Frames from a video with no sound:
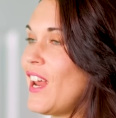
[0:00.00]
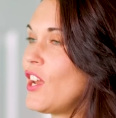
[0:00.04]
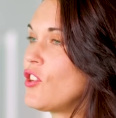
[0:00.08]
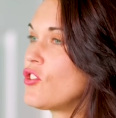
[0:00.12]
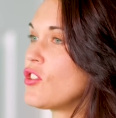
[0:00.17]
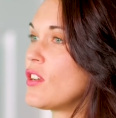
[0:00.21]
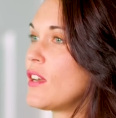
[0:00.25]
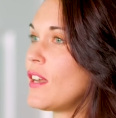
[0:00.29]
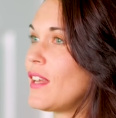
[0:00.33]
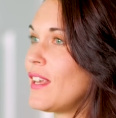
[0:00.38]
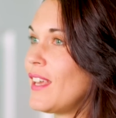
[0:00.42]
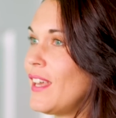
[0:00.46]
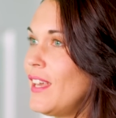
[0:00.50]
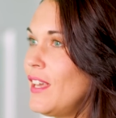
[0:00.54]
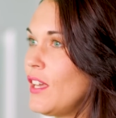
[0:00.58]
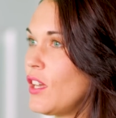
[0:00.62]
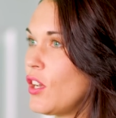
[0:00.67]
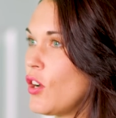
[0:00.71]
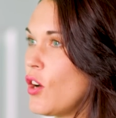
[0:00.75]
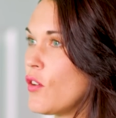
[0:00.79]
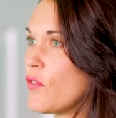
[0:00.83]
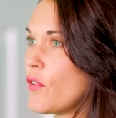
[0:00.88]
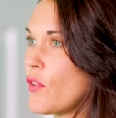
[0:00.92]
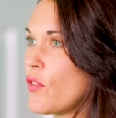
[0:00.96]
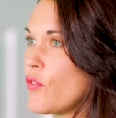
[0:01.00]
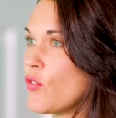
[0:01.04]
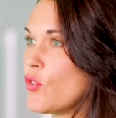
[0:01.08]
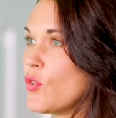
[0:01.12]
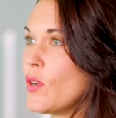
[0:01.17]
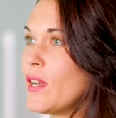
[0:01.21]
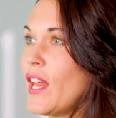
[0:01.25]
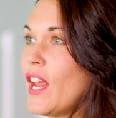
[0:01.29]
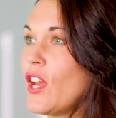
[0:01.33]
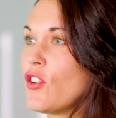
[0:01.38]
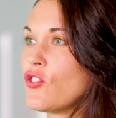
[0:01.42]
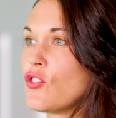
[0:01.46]
ancient king overthrew
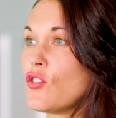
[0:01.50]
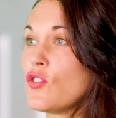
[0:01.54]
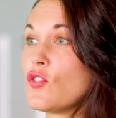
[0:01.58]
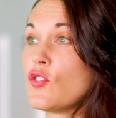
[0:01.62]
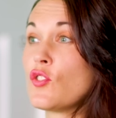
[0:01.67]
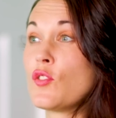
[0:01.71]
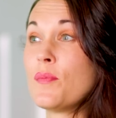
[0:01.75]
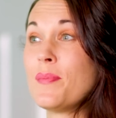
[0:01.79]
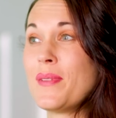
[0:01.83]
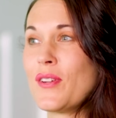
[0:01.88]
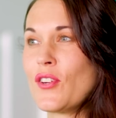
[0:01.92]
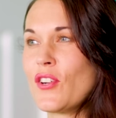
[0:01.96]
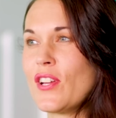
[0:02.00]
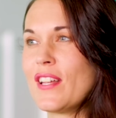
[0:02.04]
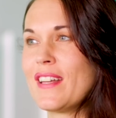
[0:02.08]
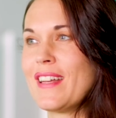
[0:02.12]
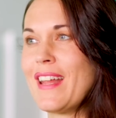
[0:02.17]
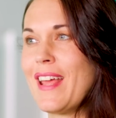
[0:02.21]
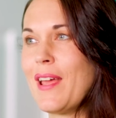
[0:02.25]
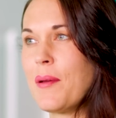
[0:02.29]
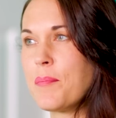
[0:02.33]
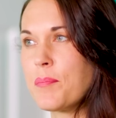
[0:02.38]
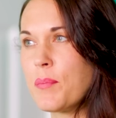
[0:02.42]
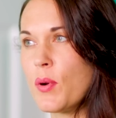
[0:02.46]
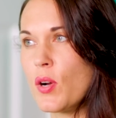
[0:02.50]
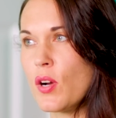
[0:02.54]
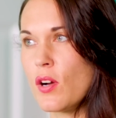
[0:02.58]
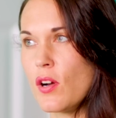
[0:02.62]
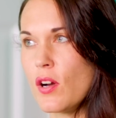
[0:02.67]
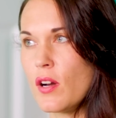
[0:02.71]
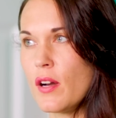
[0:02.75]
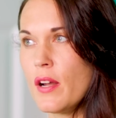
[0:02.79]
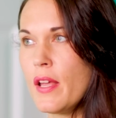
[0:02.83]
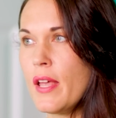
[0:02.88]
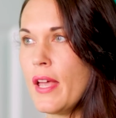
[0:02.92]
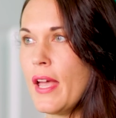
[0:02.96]
an ancient Sumerian
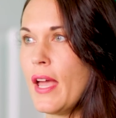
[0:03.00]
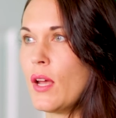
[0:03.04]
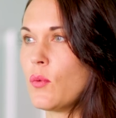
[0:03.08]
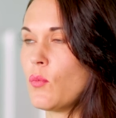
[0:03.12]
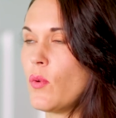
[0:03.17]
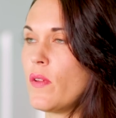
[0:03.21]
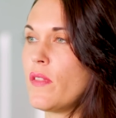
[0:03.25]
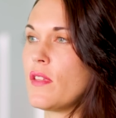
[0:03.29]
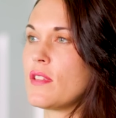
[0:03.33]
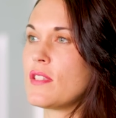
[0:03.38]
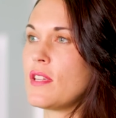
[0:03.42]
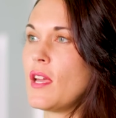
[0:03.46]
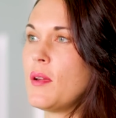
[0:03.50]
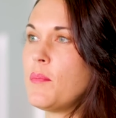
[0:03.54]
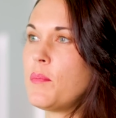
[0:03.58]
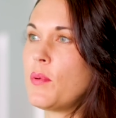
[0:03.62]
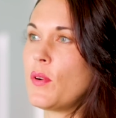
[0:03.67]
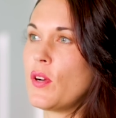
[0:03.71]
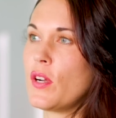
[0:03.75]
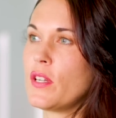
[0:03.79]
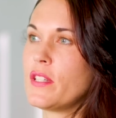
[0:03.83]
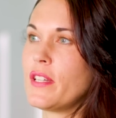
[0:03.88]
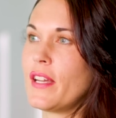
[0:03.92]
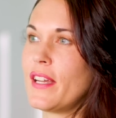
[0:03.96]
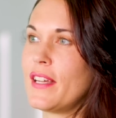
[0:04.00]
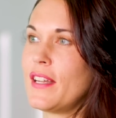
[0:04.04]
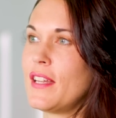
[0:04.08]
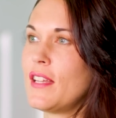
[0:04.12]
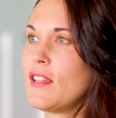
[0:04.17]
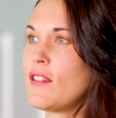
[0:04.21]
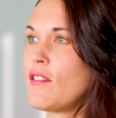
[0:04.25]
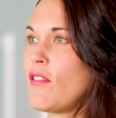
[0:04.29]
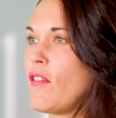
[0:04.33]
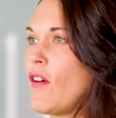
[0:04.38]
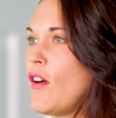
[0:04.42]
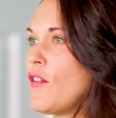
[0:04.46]
emperor, and when this emperor died,
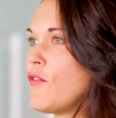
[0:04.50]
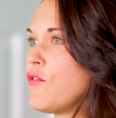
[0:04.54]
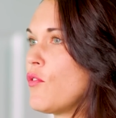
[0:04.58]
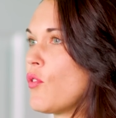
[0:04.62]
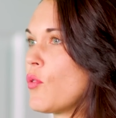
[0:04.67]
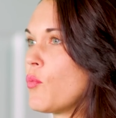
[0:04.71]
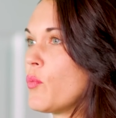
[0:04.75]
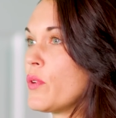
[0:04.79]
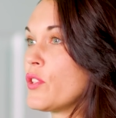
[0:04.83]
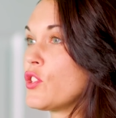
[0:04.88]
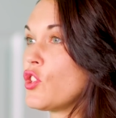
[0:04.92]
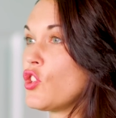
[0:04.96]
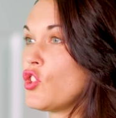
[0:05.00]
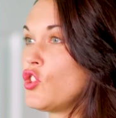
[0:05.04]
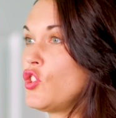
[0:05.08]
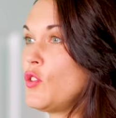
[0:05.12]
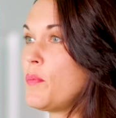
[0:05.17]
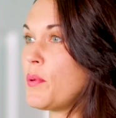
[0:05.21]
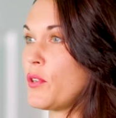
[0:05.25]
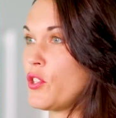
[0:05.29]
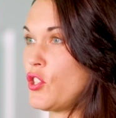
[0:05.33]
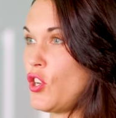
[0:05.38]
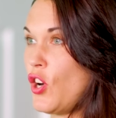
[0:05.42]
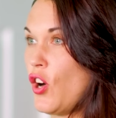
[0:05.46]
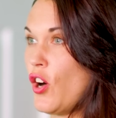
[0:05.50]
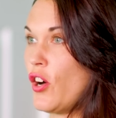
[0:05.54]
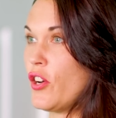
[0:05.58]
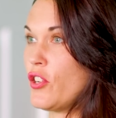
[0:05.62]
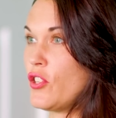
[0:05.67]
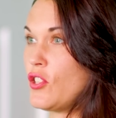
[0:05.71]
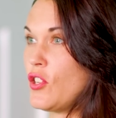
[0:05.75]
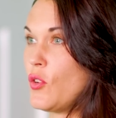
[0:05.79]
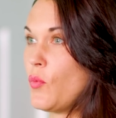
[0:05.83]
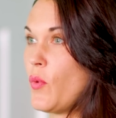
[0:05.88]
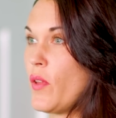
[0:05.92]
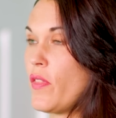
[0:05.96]
his thought form was
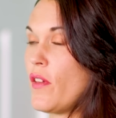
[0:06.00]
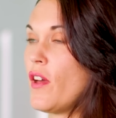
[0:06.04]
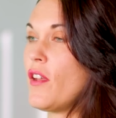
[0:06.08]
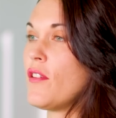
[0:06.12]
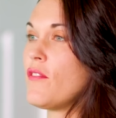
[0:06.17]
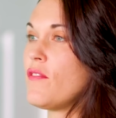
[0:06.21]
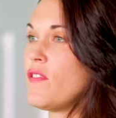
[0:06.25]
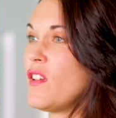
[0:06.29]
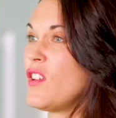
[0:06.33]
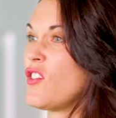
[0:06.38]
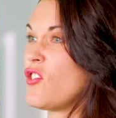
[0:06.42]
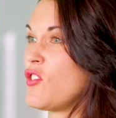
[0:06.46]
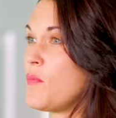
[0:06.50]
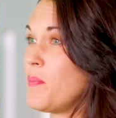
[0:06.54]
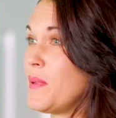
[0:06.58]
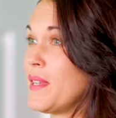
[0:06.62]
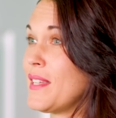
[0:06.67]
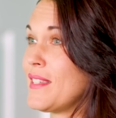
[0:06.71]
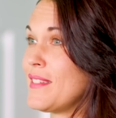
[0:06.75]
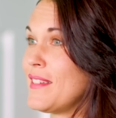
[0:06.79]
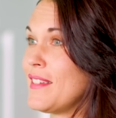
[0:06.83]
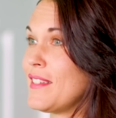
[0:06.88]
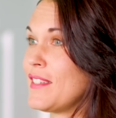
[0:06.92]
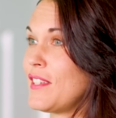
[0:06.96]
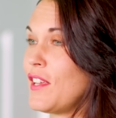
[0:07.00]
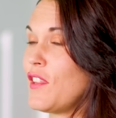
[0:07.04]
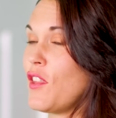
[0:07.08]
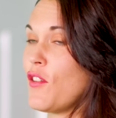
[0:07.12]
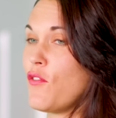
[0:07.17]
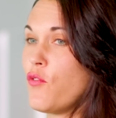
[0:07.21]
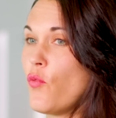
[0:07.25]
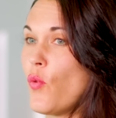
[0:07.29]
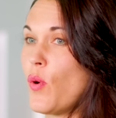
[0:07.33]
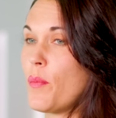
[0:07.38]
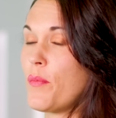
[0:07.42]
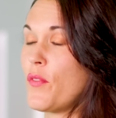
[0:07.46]
supercharged with unfinished business in the
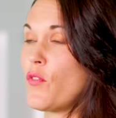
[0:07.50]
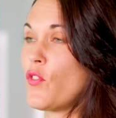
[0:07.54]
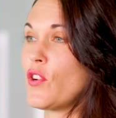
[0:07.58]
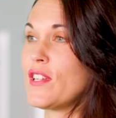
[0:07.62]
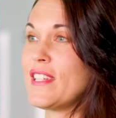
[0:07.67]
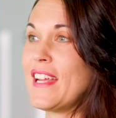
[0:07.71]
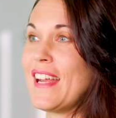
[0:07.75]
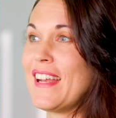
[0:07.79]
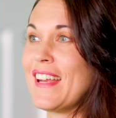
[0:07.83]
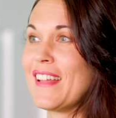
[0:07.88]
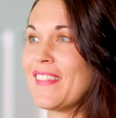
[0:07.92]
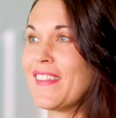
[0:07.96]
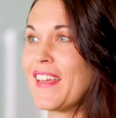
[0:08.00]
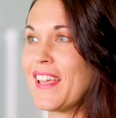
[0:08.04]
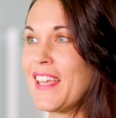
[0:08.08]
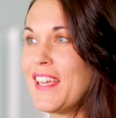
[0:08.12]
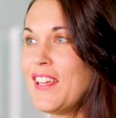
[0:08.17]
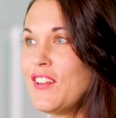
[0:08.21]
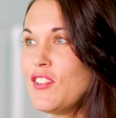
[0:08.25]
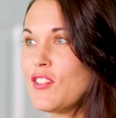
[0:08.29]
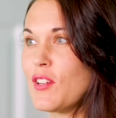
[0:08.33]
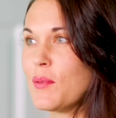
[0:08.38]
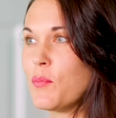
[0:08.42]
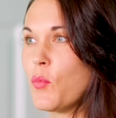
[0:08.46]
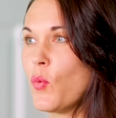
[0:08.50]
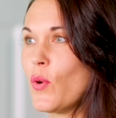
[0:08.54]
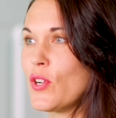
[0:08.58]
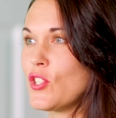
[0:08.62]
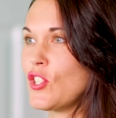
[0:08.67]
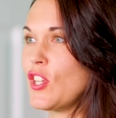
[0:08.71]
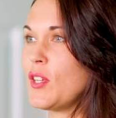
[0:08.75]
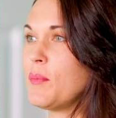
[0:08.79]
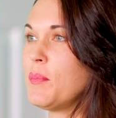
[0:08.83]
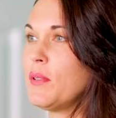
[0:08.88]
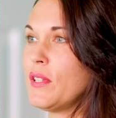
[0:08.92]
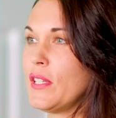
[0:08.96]
form of retaining the kingdom which
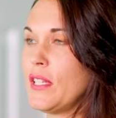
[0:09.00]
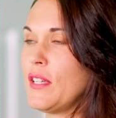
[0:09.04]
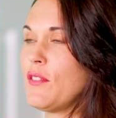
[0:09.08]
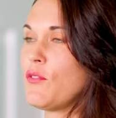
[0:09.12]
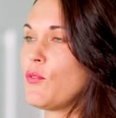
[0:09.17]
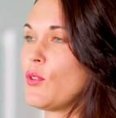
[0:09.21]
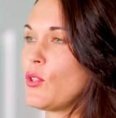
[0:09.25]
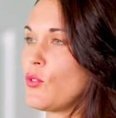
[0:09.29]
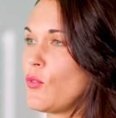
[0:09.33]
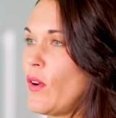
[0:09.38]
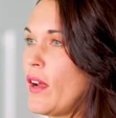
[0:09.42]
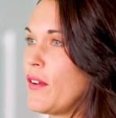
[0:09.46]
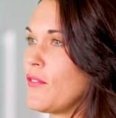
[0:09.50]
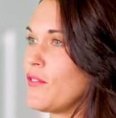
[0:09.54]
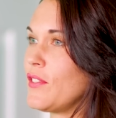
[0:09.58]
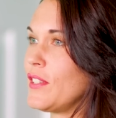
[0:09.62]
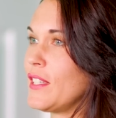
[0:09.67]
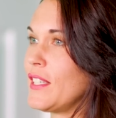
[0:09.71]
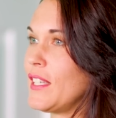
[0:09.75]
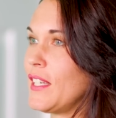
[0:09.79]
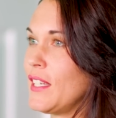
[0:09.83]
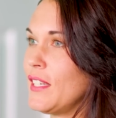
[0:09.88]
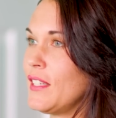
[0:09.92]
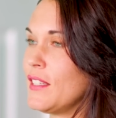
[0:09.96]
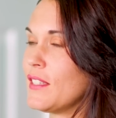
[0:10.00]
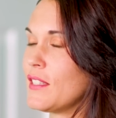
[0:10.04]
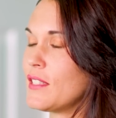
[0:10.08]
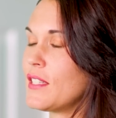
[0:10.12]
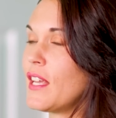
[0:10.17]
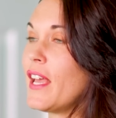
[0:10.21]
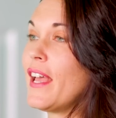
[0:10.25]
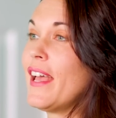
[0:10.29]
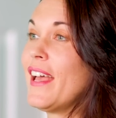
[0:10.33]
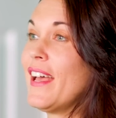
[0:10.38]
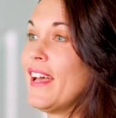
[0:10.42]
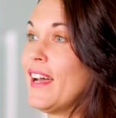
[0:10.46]
he believed was rightfully his.
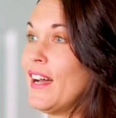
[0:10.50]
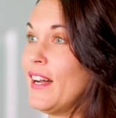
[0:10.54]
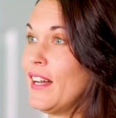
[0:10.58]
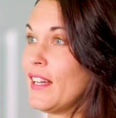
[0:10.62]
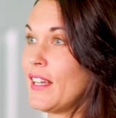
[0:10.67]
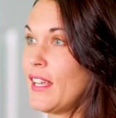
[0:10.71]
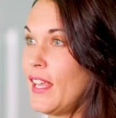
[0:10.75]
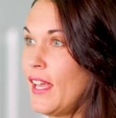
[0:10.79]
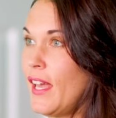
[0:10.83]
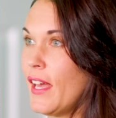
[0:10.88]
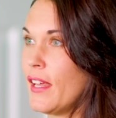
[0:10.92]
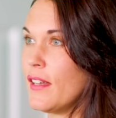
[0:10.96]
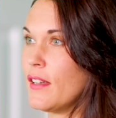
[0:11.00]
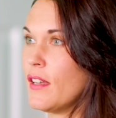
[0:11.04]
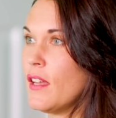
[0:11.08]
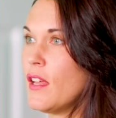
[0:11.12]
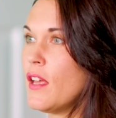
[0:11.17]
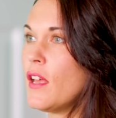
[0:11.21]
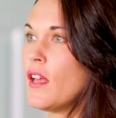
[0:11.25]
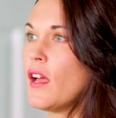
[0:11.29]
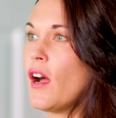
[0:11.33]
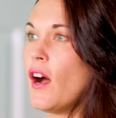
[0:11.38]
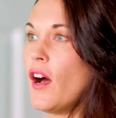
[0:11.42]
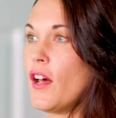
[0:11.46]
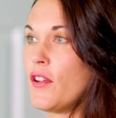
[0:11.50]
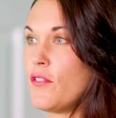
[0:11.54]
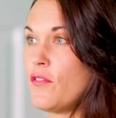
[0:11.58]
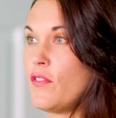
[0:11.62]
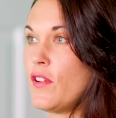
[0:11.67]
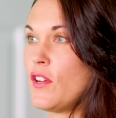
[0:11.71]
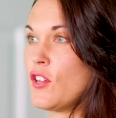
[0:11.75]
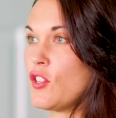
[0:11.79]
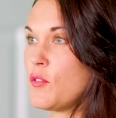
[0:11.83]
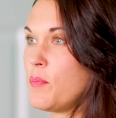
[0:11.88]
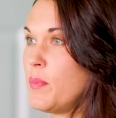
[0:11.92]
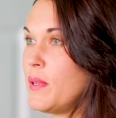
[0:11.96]
Again,
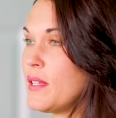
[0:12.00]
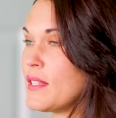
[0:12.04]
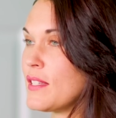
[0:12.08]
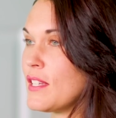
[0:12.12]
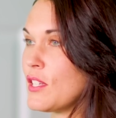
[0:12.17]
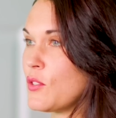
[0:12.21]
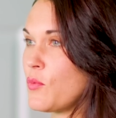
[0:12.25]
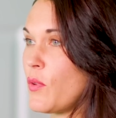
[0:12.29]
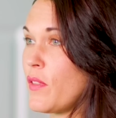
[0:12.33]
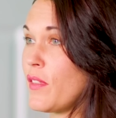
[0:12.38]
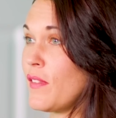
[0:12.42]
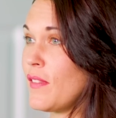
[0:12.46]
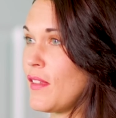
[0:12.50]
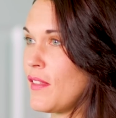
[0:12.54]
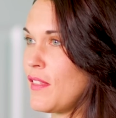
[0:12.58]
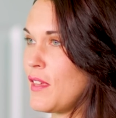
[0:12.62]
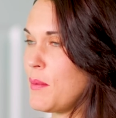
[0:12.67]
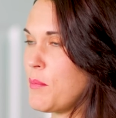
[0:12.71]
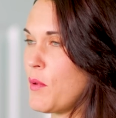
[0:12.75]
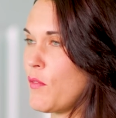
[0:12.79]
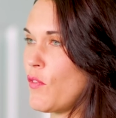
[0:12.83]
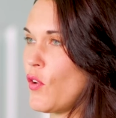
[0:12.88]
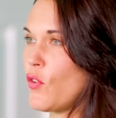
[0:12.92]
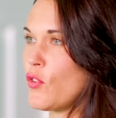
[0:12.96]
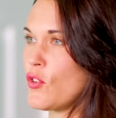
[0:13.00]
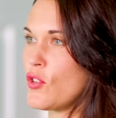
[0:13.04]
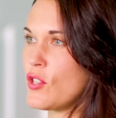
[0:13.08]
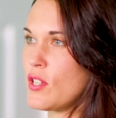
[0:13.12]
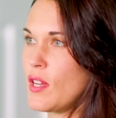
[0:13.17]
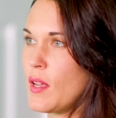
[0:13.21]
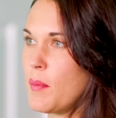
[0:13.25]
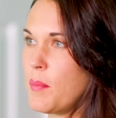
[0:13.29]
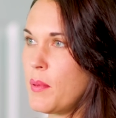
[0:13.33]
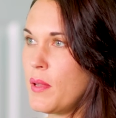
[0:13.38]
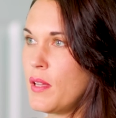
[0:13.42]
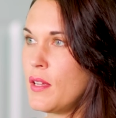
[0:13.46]
unfinished business within the theme of
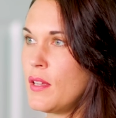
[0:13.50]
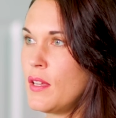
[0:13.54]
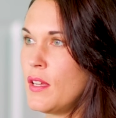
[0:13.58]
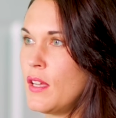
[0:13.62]
ownership.